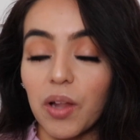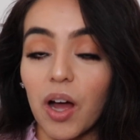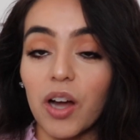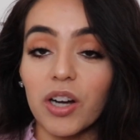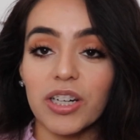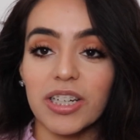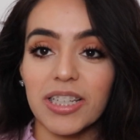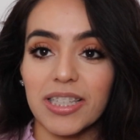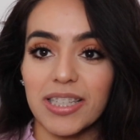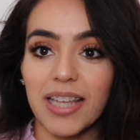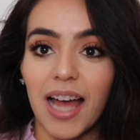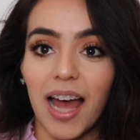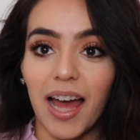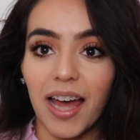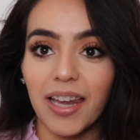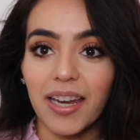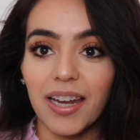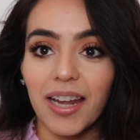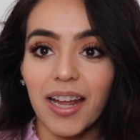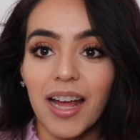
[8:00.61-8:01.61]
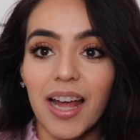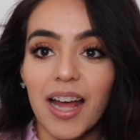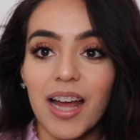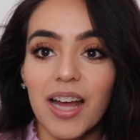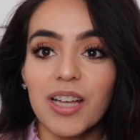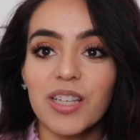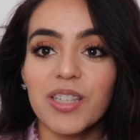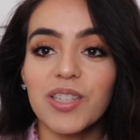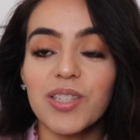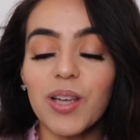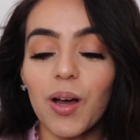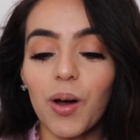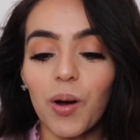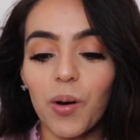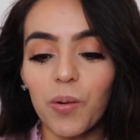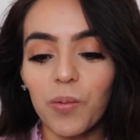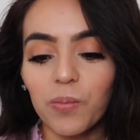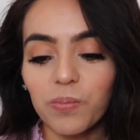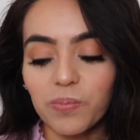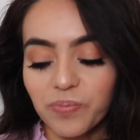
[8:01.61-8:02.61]
longer sad.
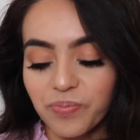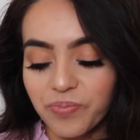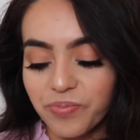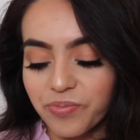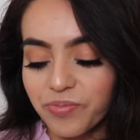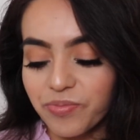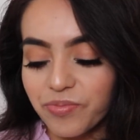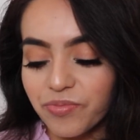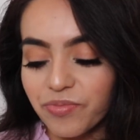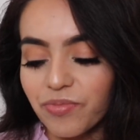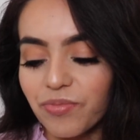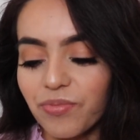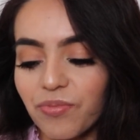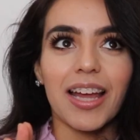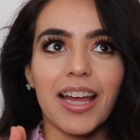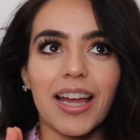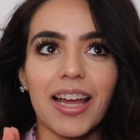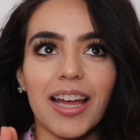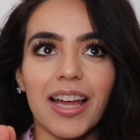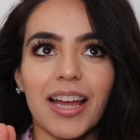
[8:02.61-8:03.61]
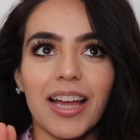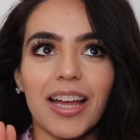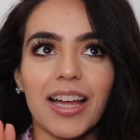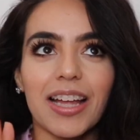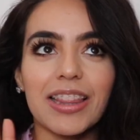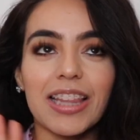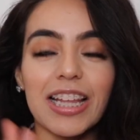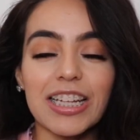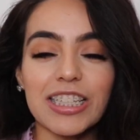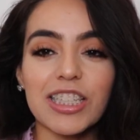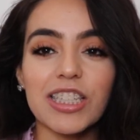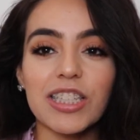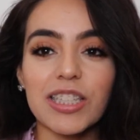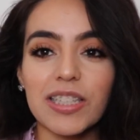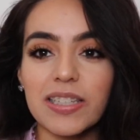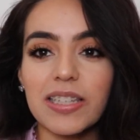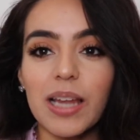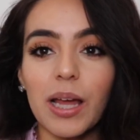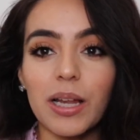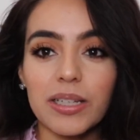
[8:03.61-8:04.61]
So
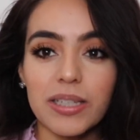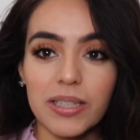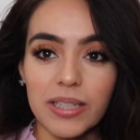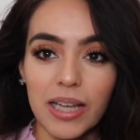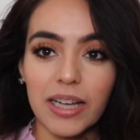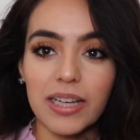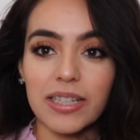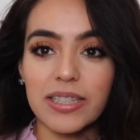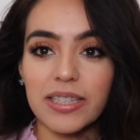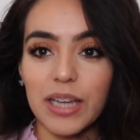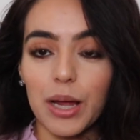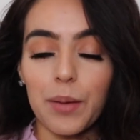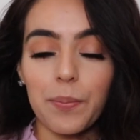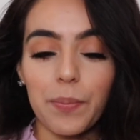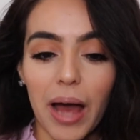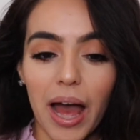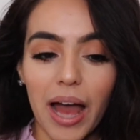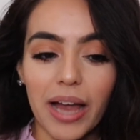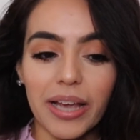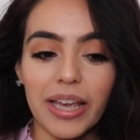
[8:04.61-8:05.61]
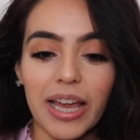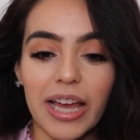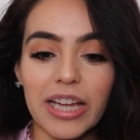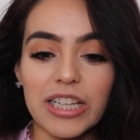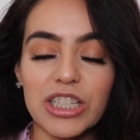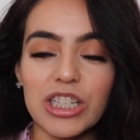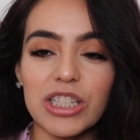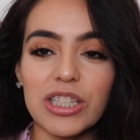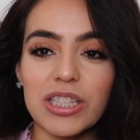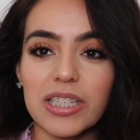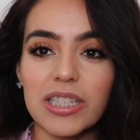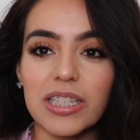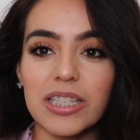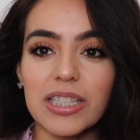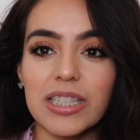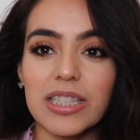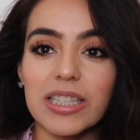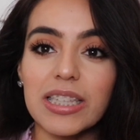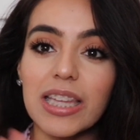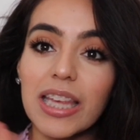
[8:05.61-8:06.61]
let's take a step back and just
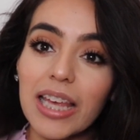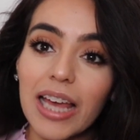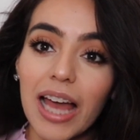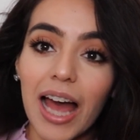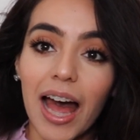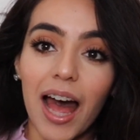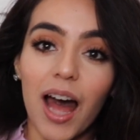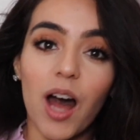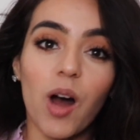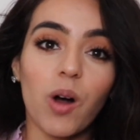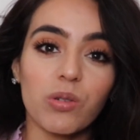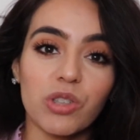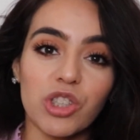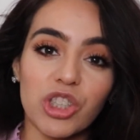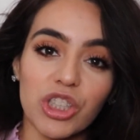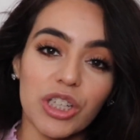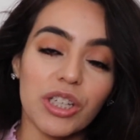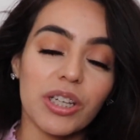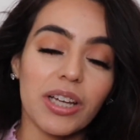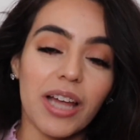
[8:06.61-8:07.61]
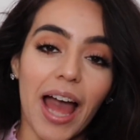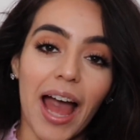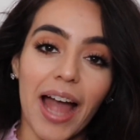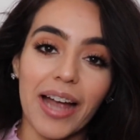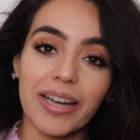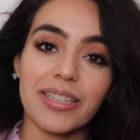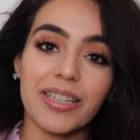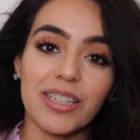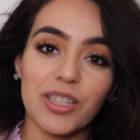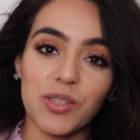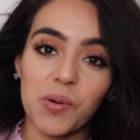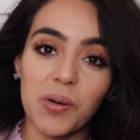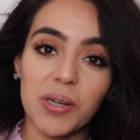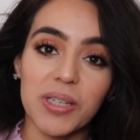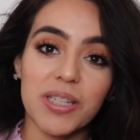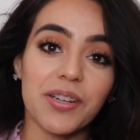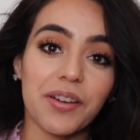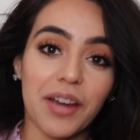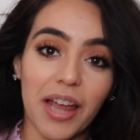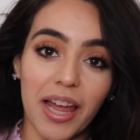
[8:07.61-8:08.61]
see how she acted
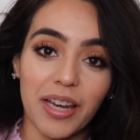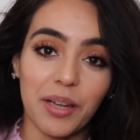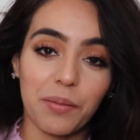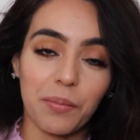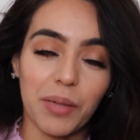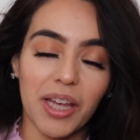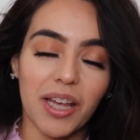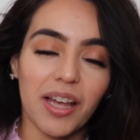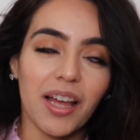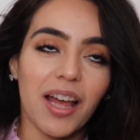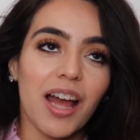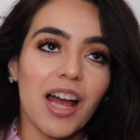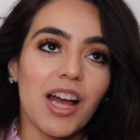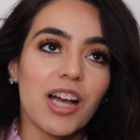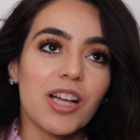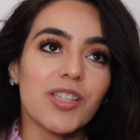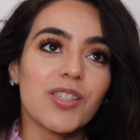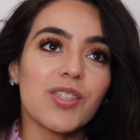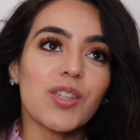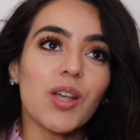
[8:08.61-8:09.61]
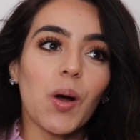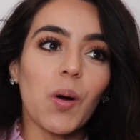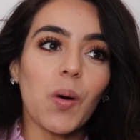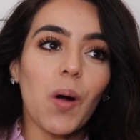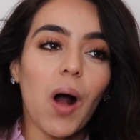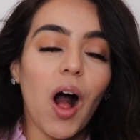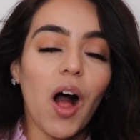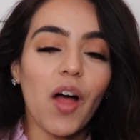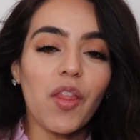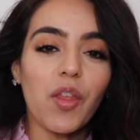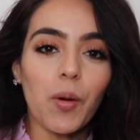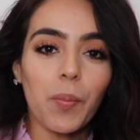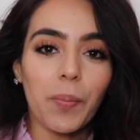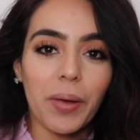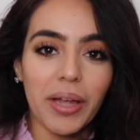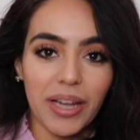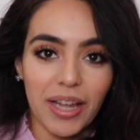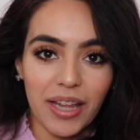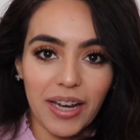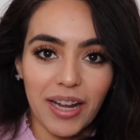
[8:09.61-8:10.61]
towards her enemy. So although
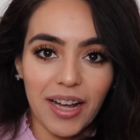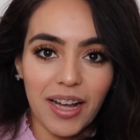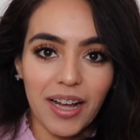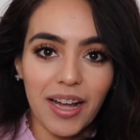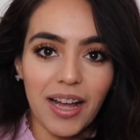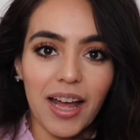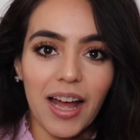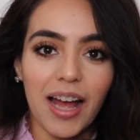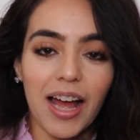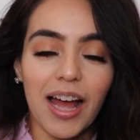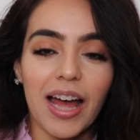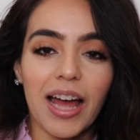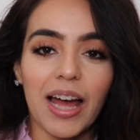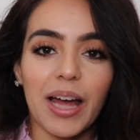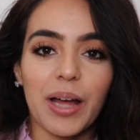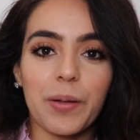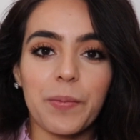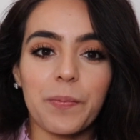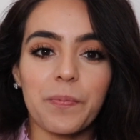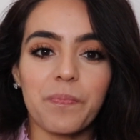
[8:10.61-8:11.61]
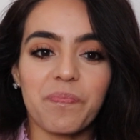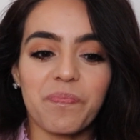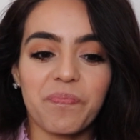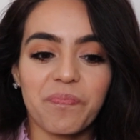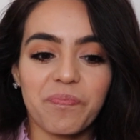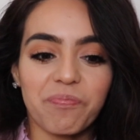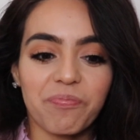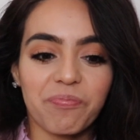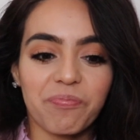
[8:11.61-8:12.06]
Peninnah um,